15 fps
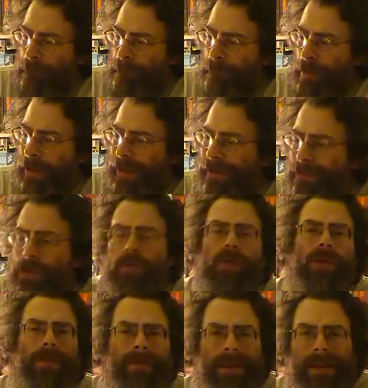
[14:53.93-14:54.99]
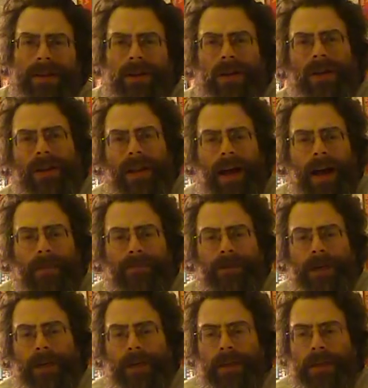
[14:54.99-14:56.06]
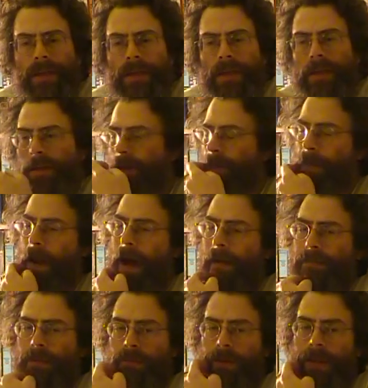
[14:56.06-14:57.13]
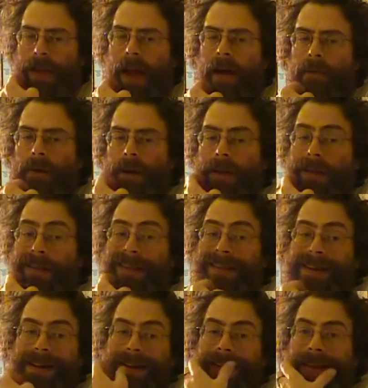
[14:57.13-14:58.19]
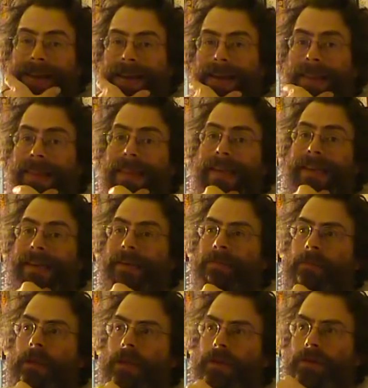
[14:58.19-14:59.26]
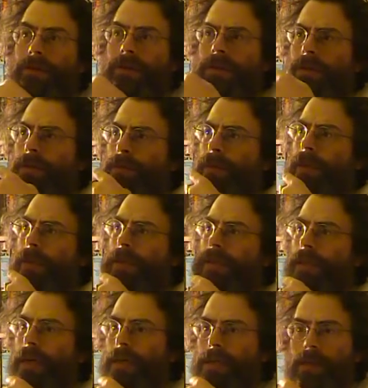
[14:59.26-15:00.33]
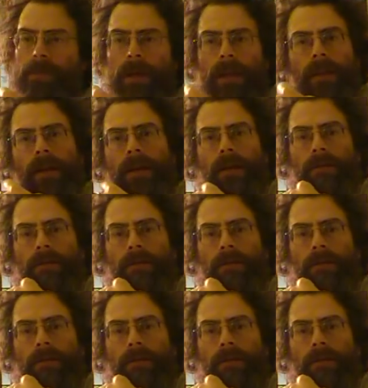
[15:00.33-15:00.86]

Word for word: But gives you some additional options. The problem with that one is Kanly can be used to really decimate the other